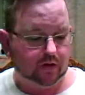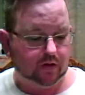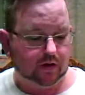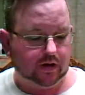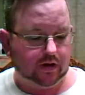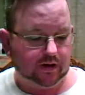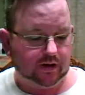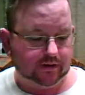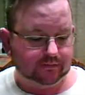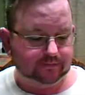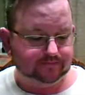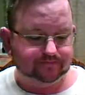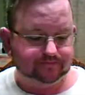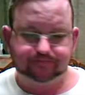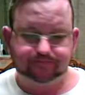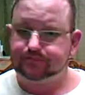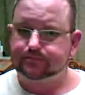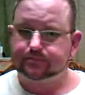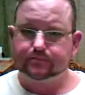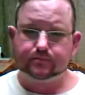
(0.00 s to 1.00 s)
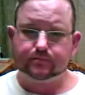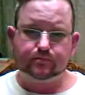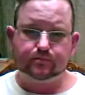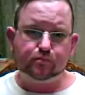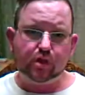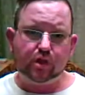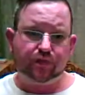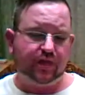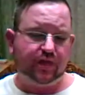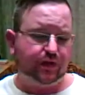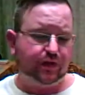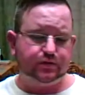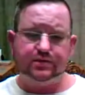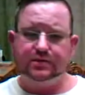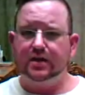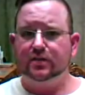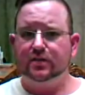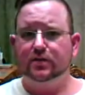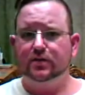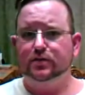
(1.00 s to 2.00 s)
They don't
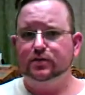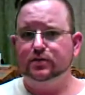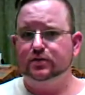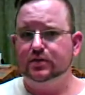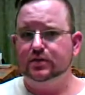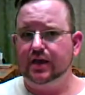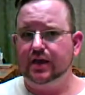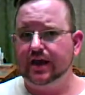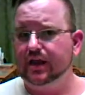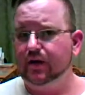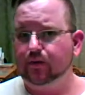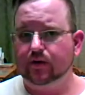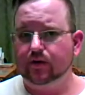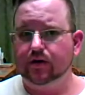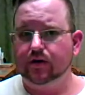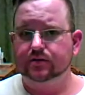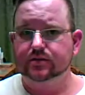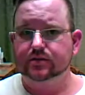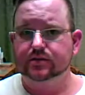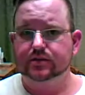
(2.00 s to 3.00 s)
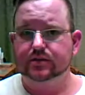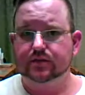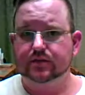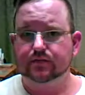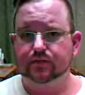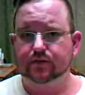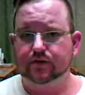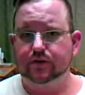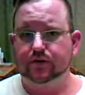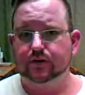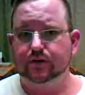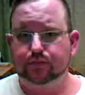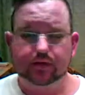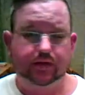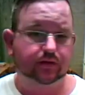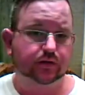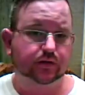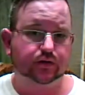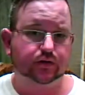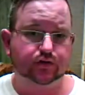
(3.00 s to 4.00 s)
sell those anywhere else except for Dick
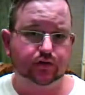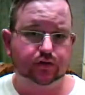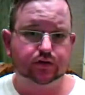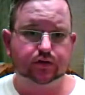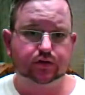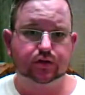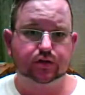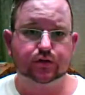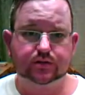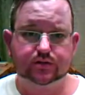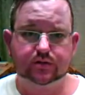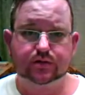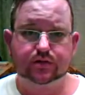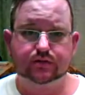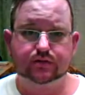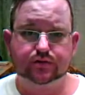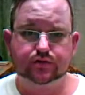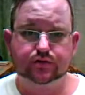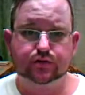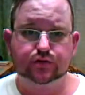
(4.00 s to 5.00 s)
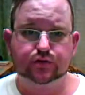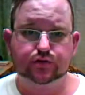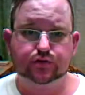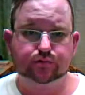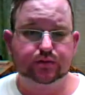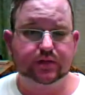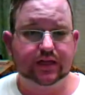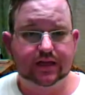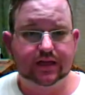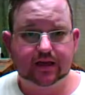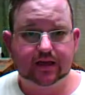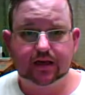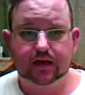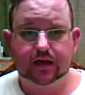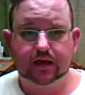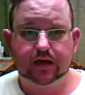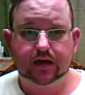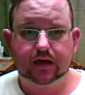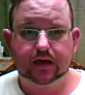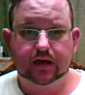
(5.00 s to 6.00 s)
Blick. Those are exclusive to Blick,
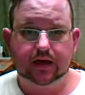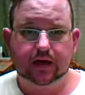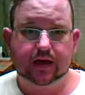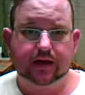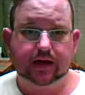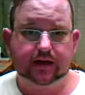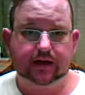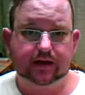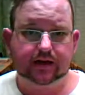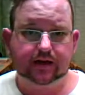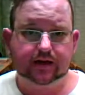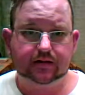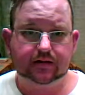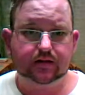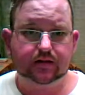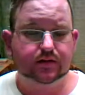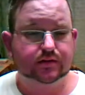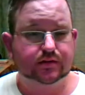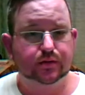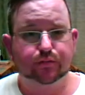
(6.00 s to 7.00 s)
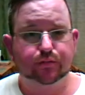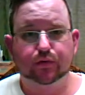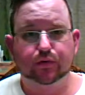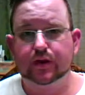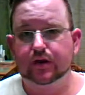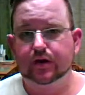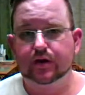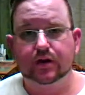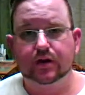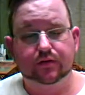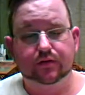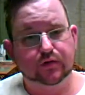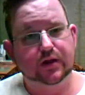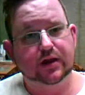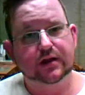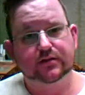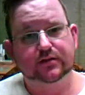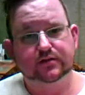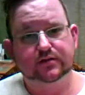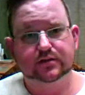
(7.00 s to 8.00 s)
and they're pretty good. And if you
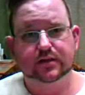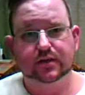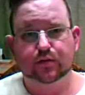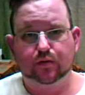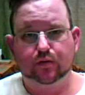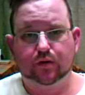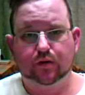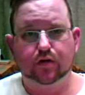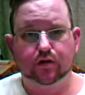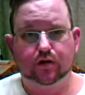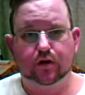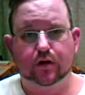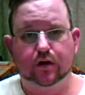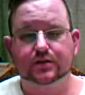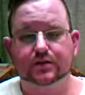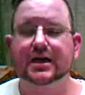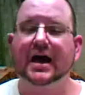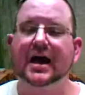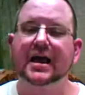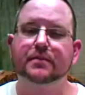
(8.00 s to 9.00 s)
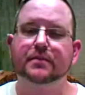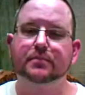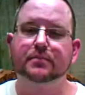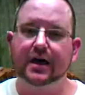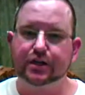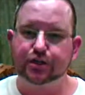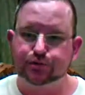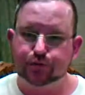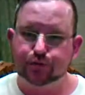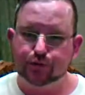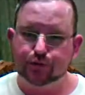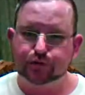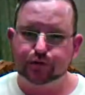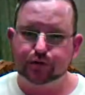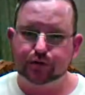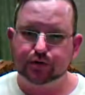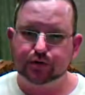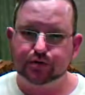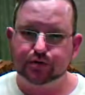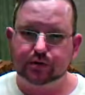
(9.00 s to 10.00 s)
guys get one of their cards, I am not a
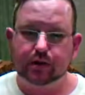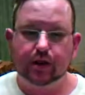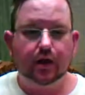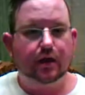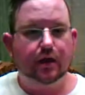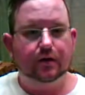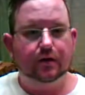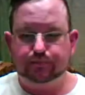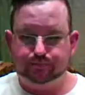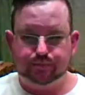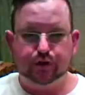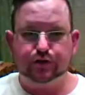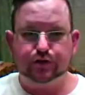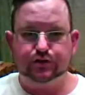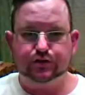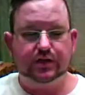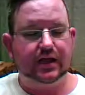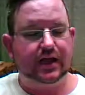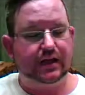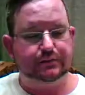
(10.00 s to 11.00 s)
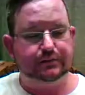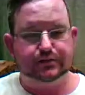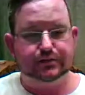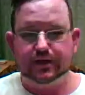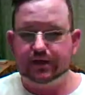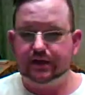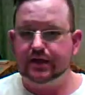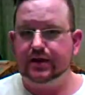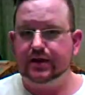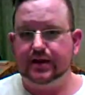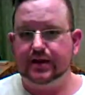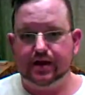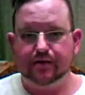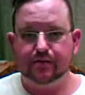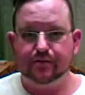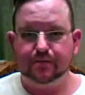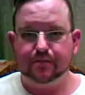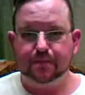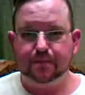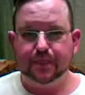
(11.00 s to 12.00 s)
spokesperson. I'm saying that
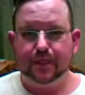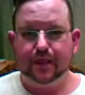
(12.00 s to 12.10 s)
now.